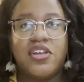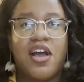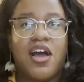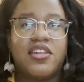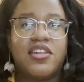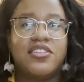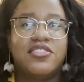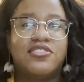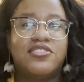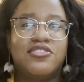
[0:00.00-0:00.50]

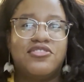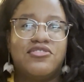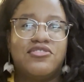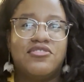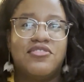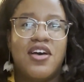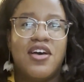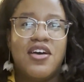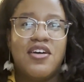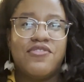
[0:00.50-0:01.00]
got his
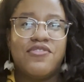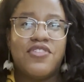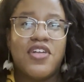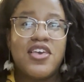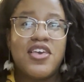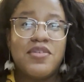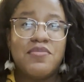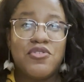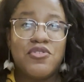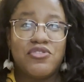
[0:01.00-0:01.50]
little
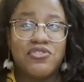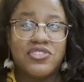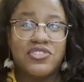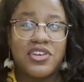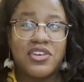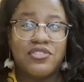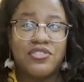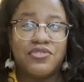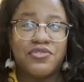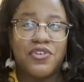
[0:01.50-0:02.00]
flying
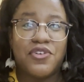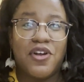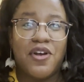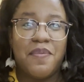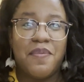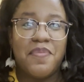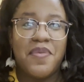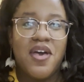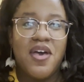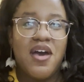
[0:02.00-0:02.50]
motorcycle
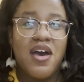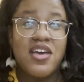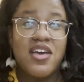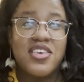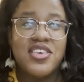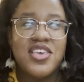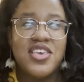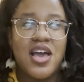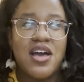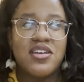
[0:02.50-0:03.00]
from a
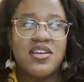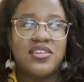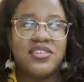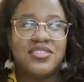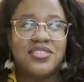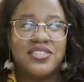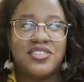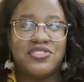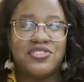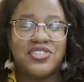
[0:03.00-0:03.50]
young
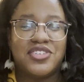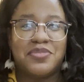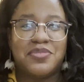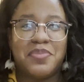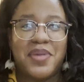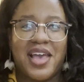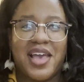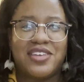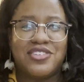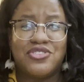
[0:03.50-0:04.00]
Sirius Black.